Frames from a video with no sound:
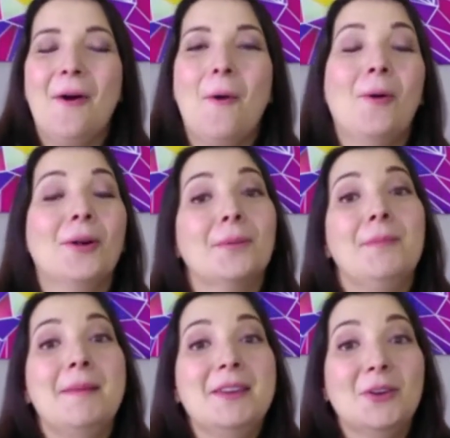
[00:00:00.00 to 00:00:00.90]
Or
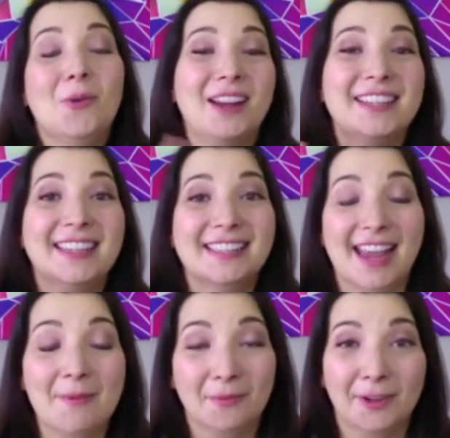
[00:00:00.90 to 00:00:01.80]
maybe you're watching the
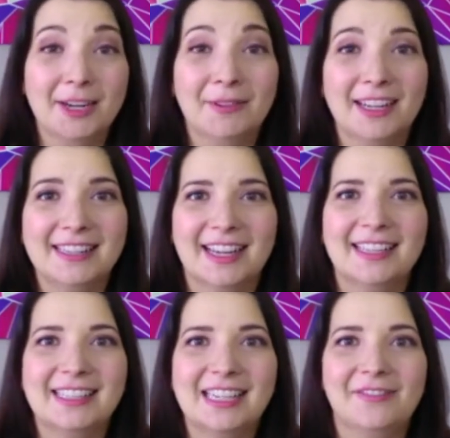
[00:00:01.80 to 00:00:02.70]
same reruns
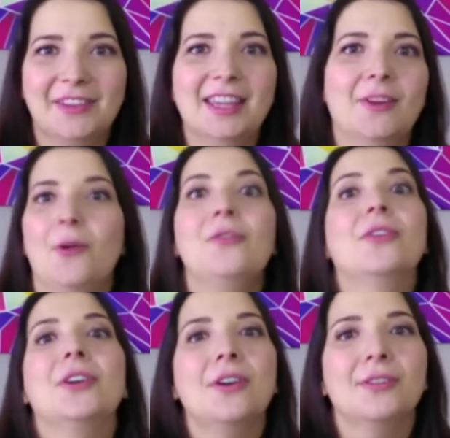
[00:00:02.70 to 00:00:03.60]
on TV
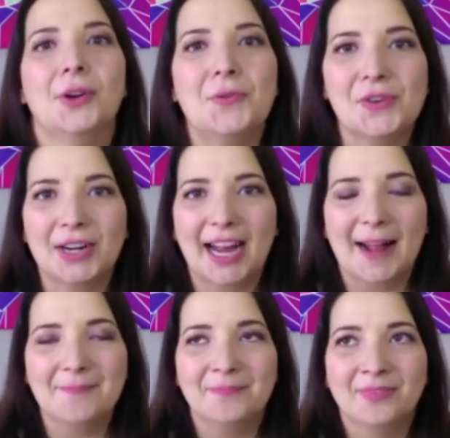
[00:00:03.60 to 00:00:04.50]
over and over and over
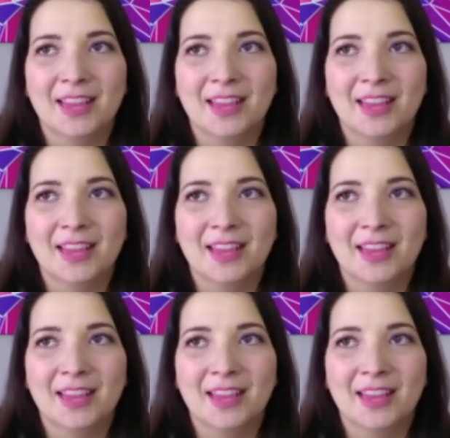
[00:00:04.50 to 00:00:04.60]
again.